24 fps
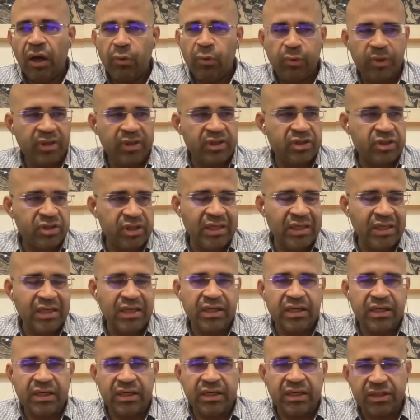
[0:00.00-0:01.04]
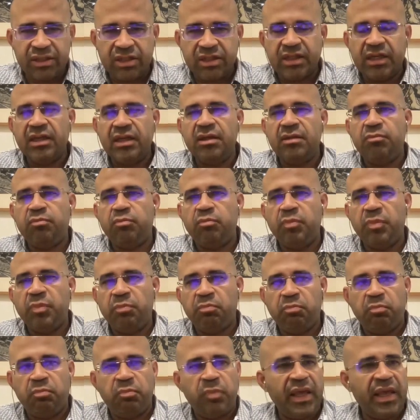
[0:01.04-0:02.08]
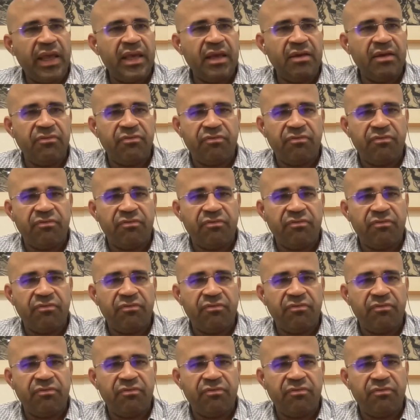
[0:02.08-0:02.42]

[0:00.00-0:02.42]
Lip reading: We see digital playing a